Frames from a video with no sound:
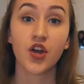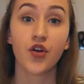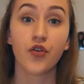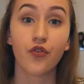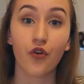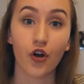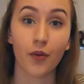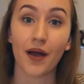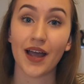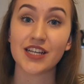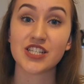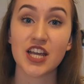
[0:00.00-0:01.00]
for my
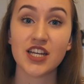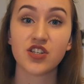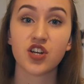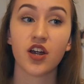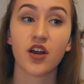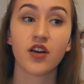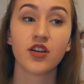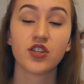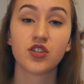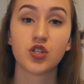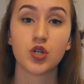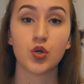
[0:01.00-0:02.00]
exchange year
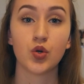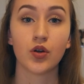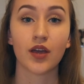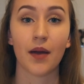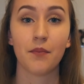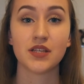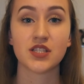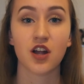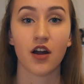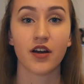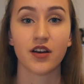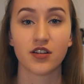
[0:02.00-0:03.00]
to get me
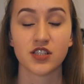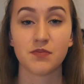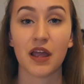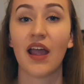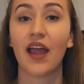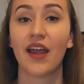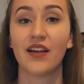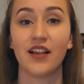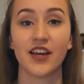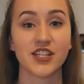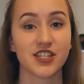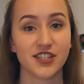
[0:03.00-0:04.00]
started on speaking
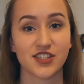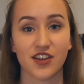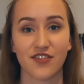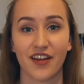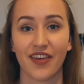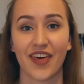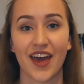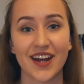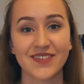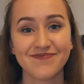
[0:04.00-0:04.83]
English and stuff like that.